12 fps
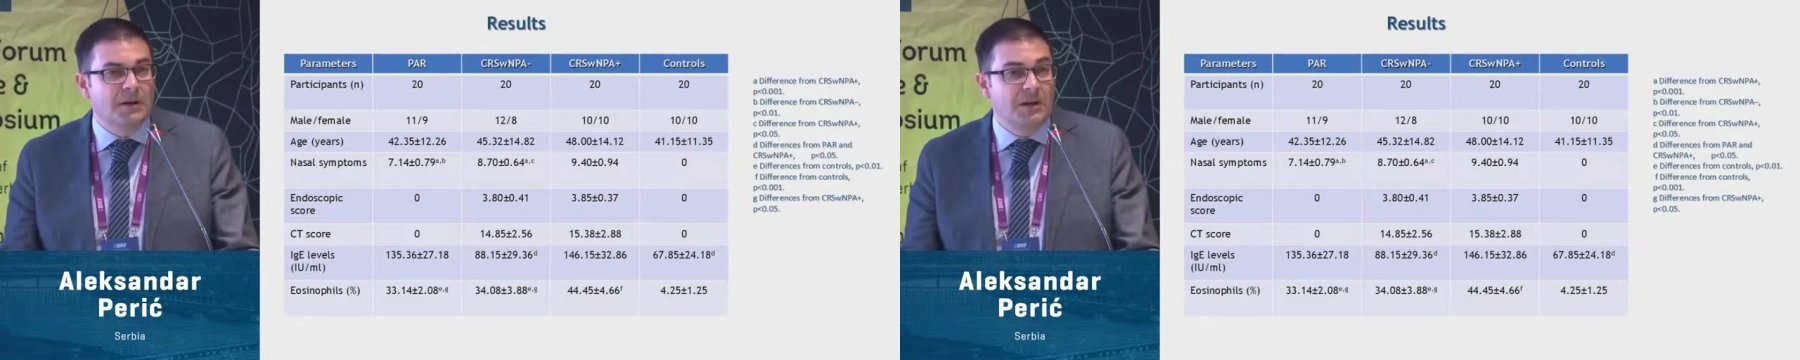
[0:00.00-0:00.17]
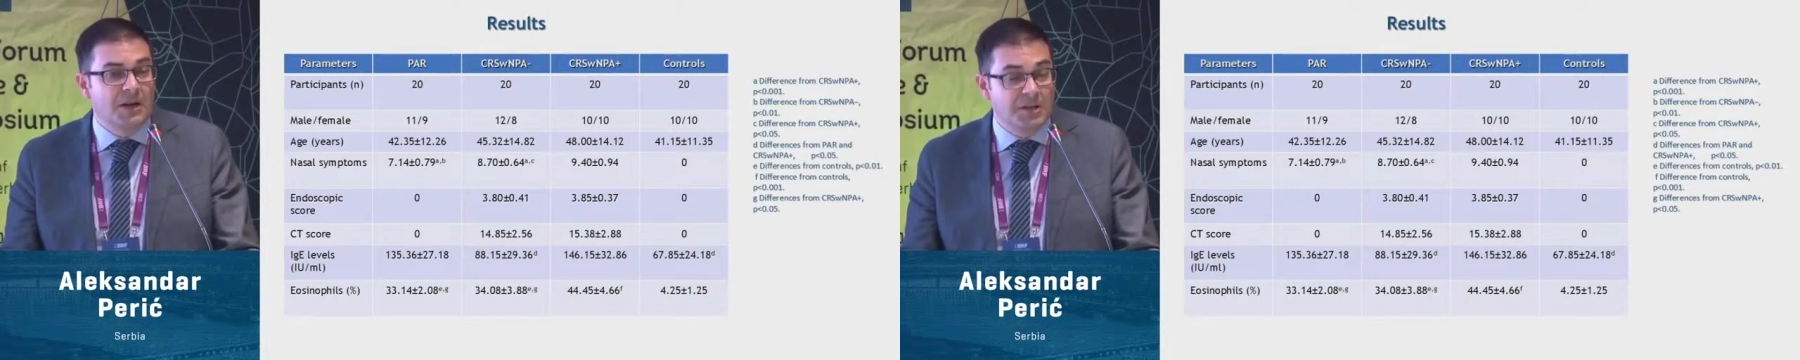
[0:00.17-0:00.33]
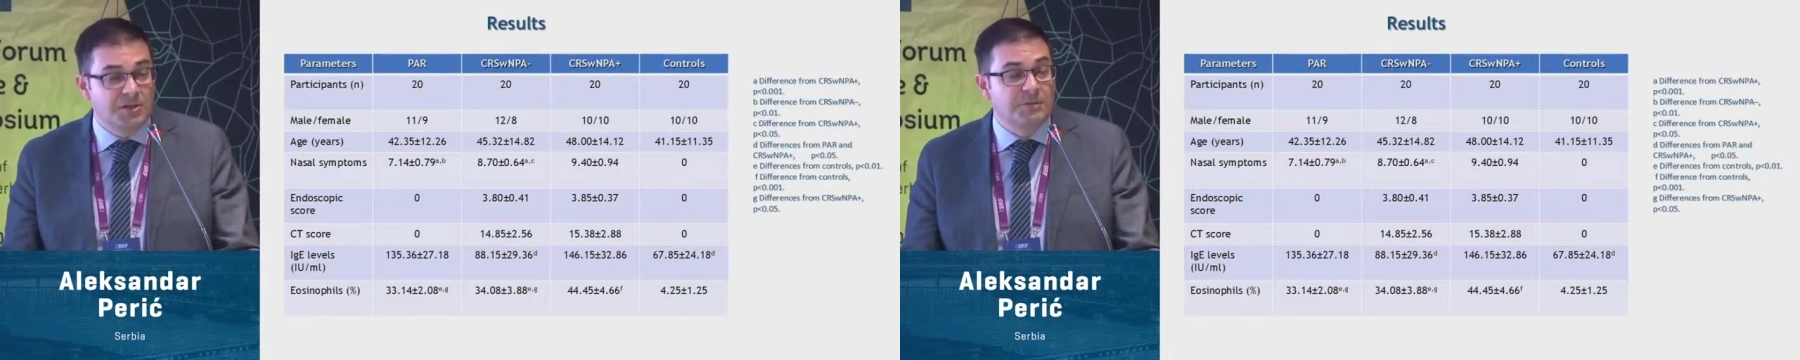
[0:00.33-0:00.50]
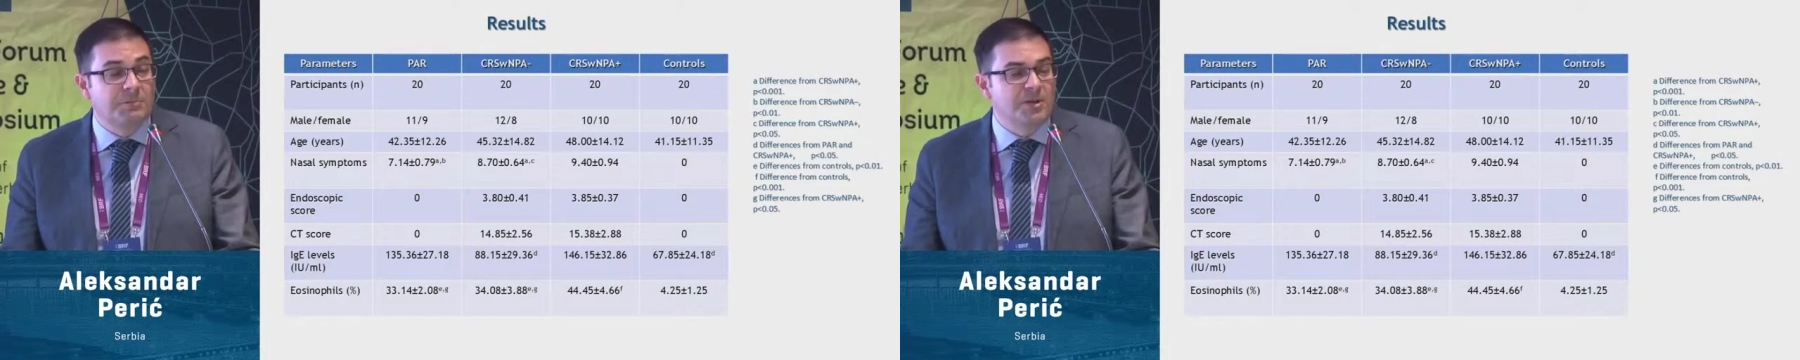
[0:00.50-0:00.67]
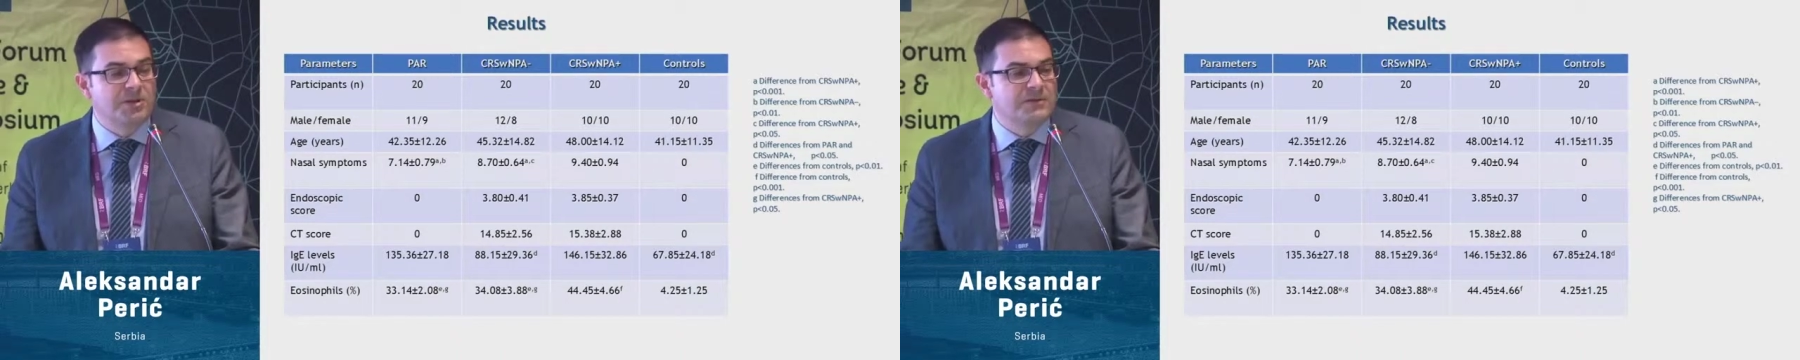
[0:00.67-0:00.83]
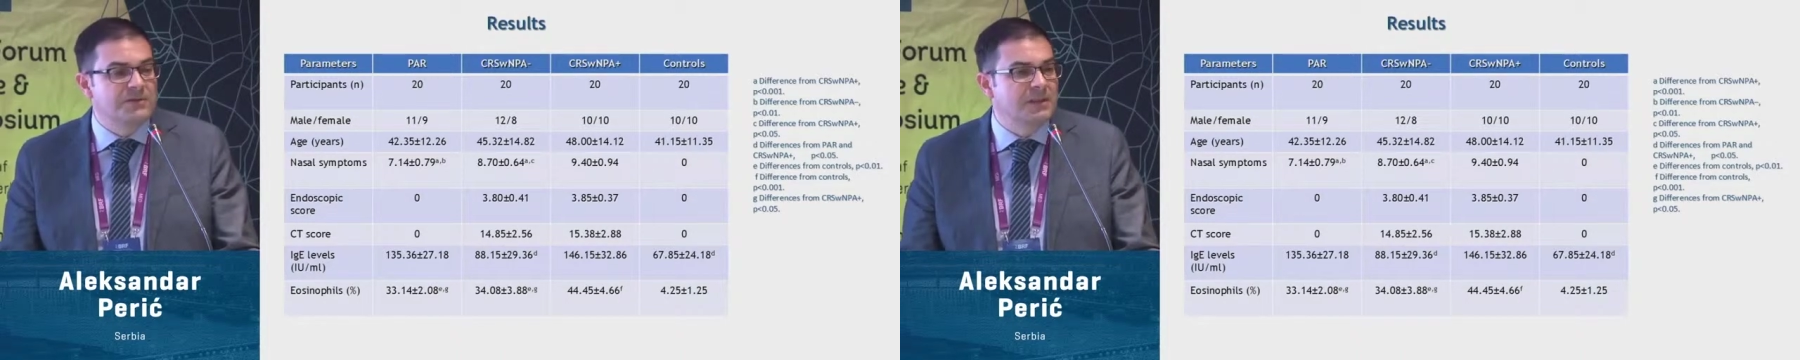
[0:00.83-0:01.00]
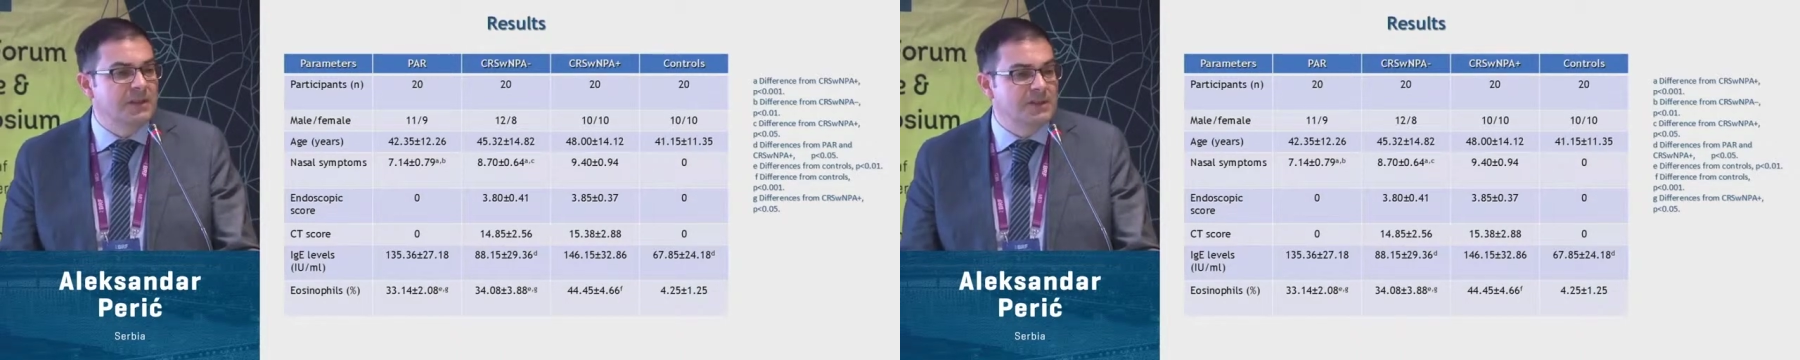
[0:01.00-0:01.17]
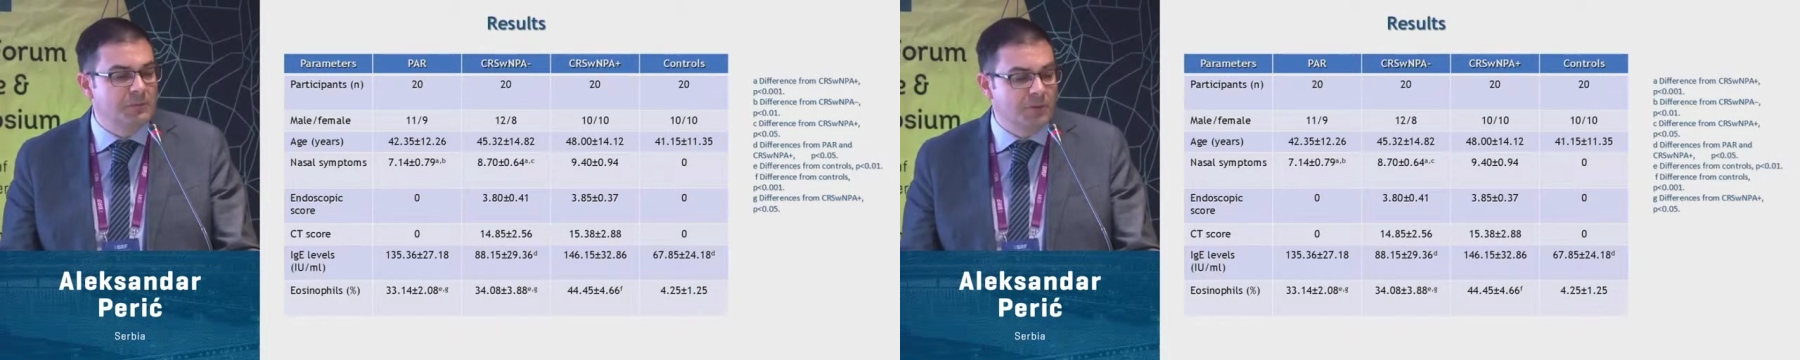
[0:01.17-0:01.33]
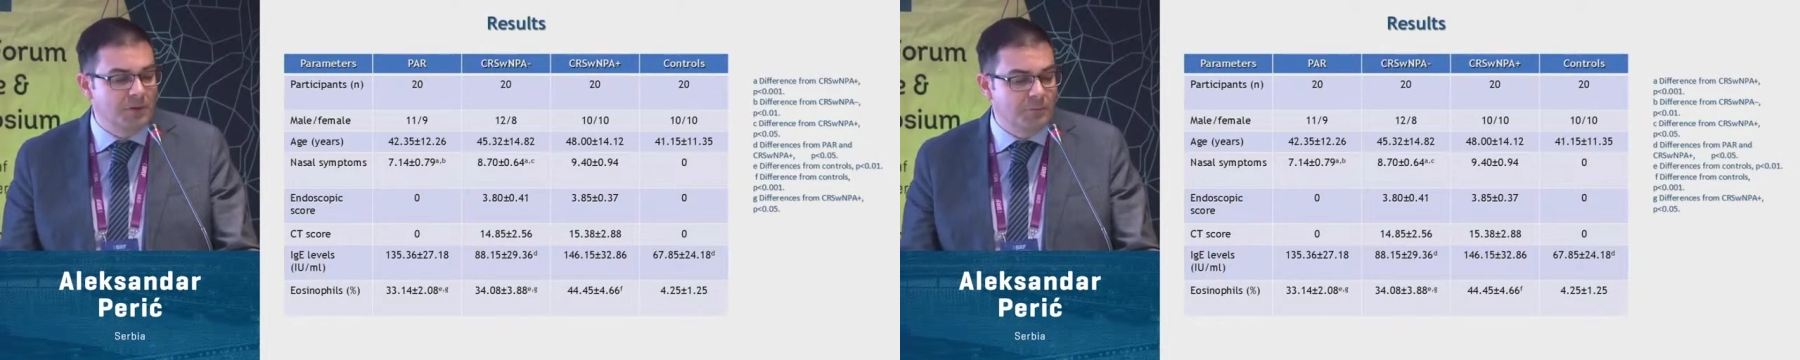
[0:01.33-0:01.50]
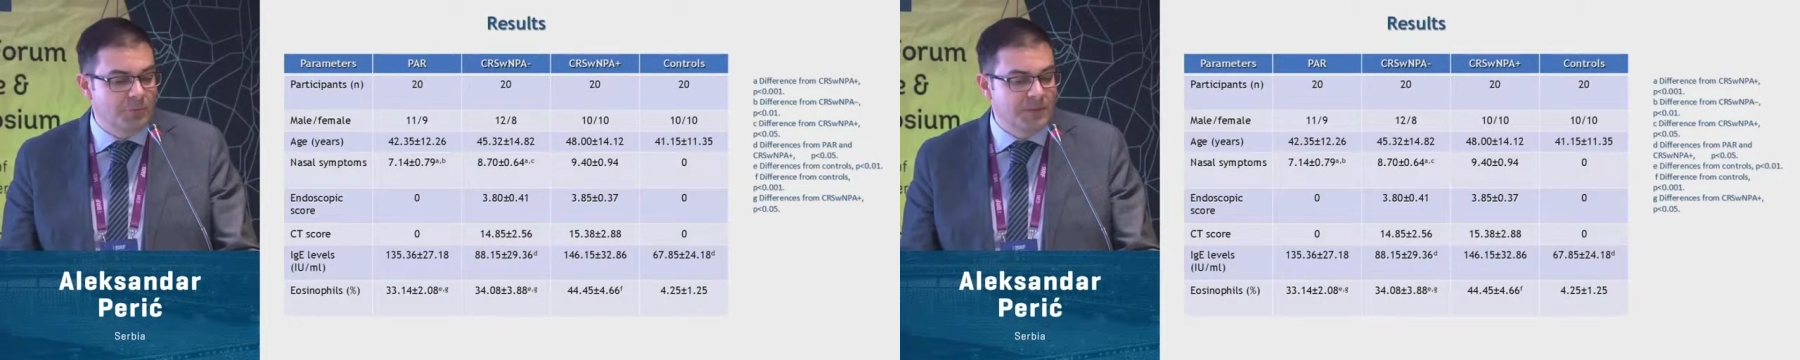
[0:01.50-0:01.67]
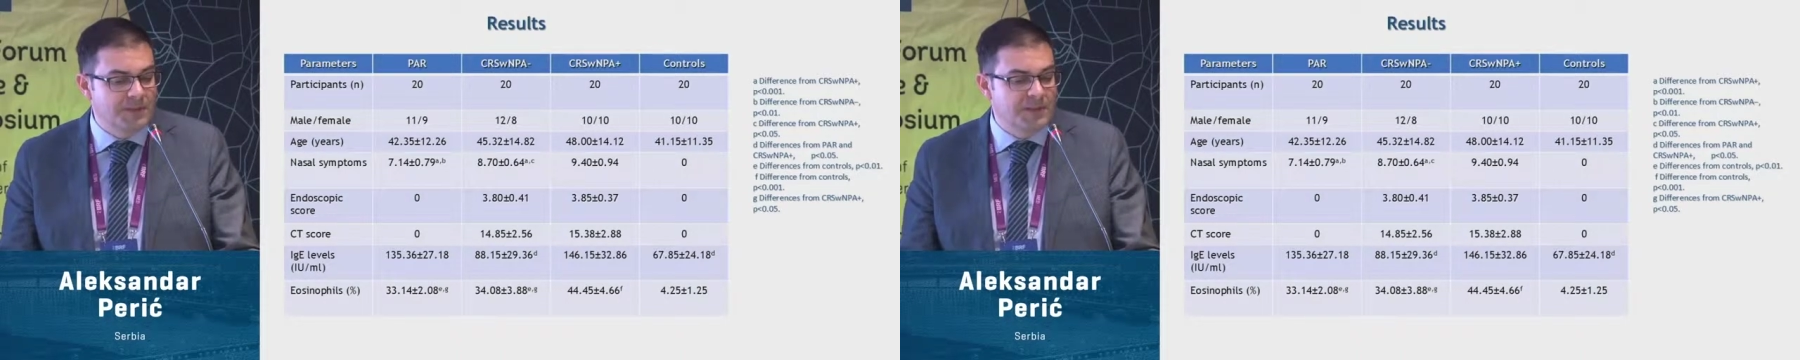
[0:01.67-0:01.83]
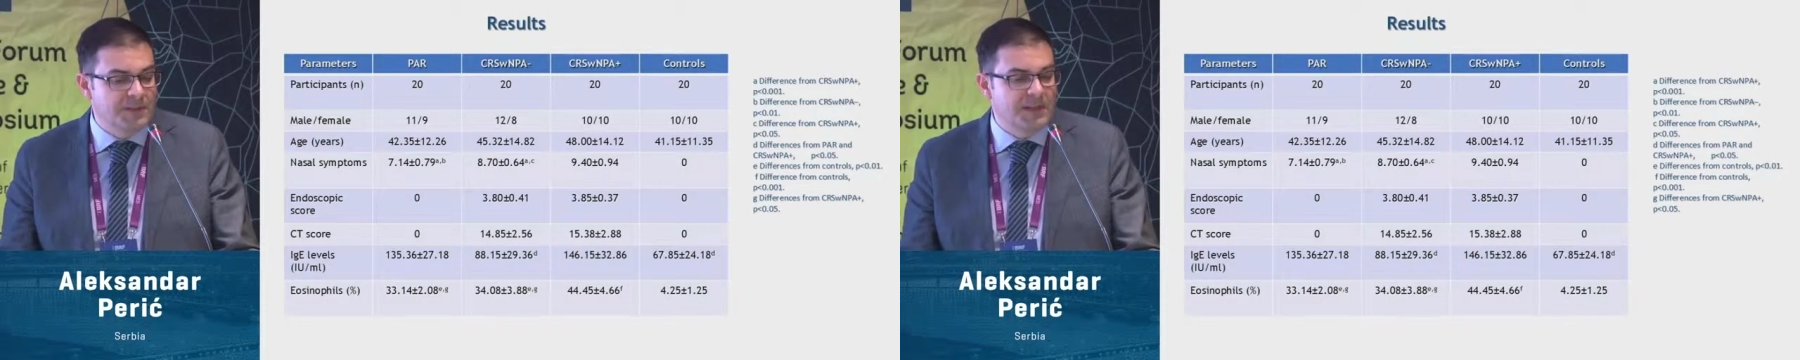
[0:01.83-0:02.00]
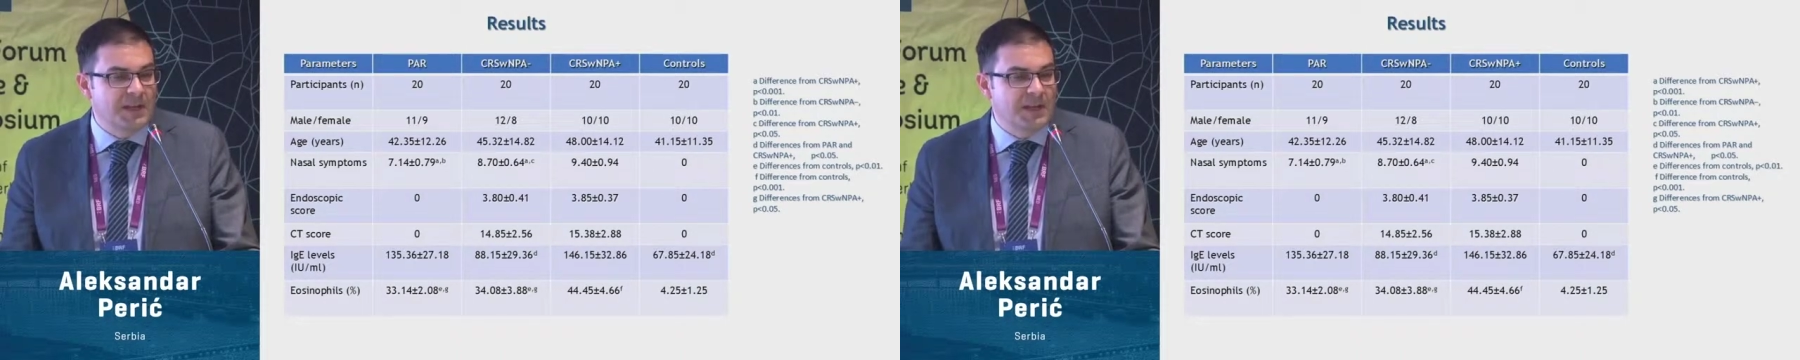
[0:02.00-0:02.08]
allergic patients with nasal polyposis